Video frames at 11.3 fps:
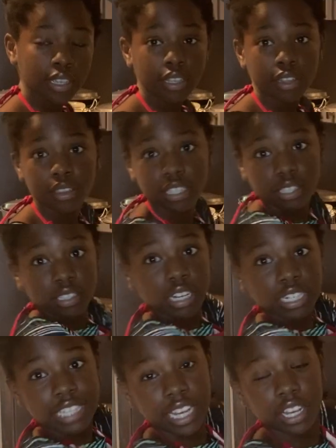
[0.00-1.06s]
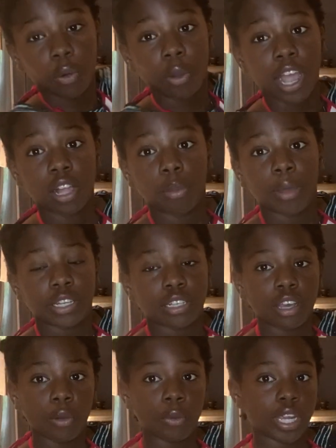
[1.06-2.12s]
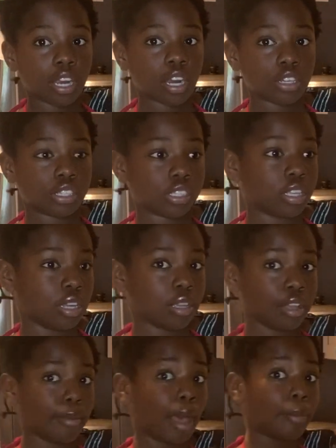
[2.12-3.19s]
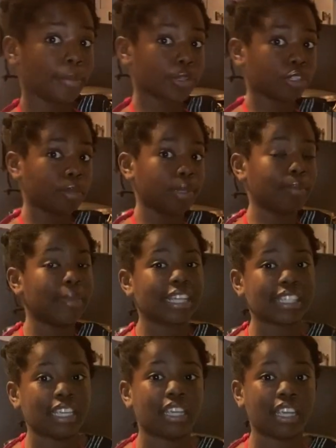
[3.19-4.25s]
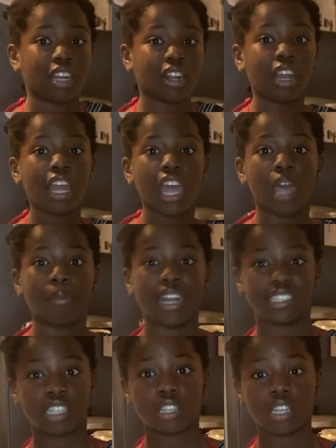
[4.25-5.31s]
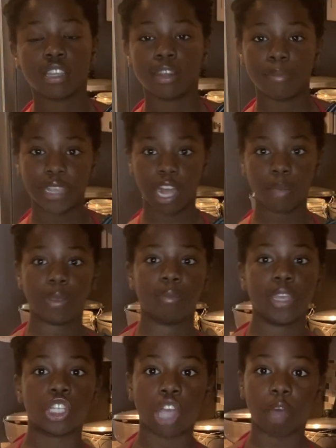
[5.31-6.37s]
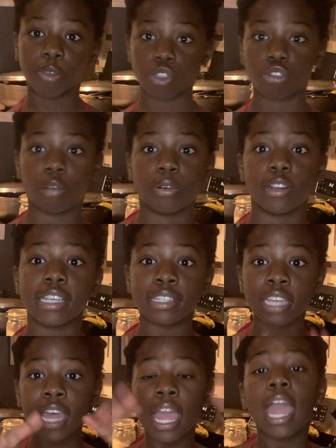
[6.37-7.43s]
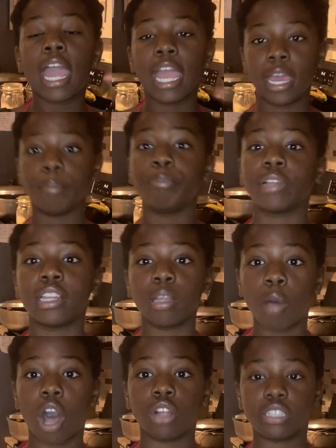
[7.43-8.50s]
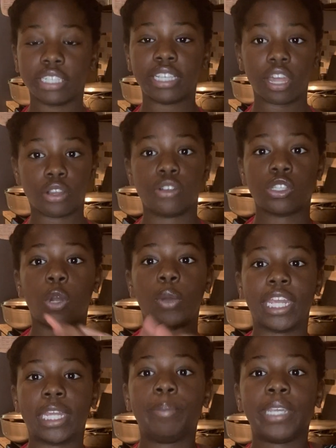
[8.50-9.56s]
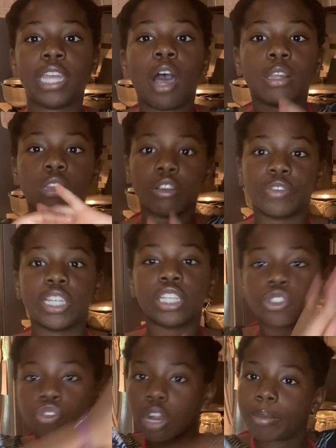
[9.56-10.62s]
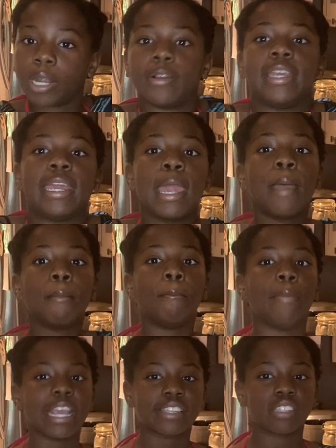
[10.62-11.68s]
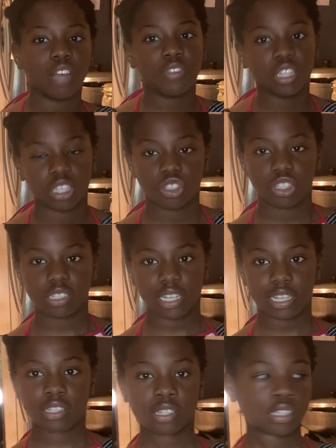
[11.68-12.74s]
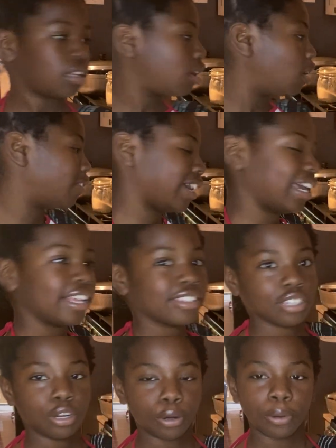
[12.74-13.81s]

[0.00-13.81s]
This is gonna take a while, but I'm just gonna be mixing here, and my sister's gonna be helping me chop the strawberries and blend them all together so it can be a lovely strawberry mix of deliciousness. Okay, so